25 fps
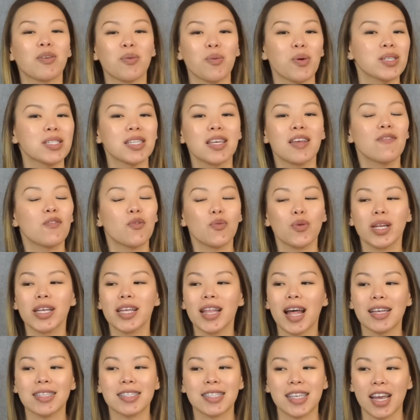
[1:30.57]
and it wasn't even
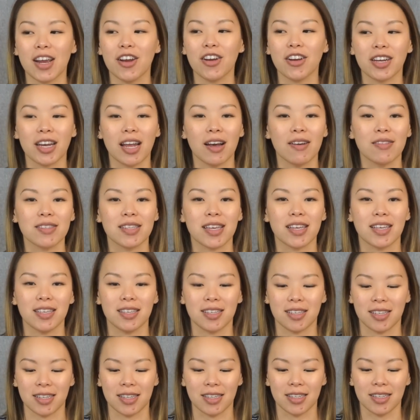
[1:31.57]
really that scary and I was like
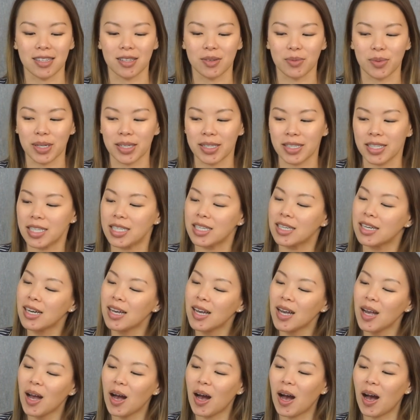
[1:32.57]
you idiot Wendy
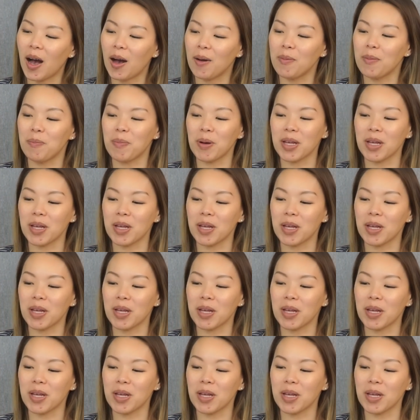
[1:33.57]
um,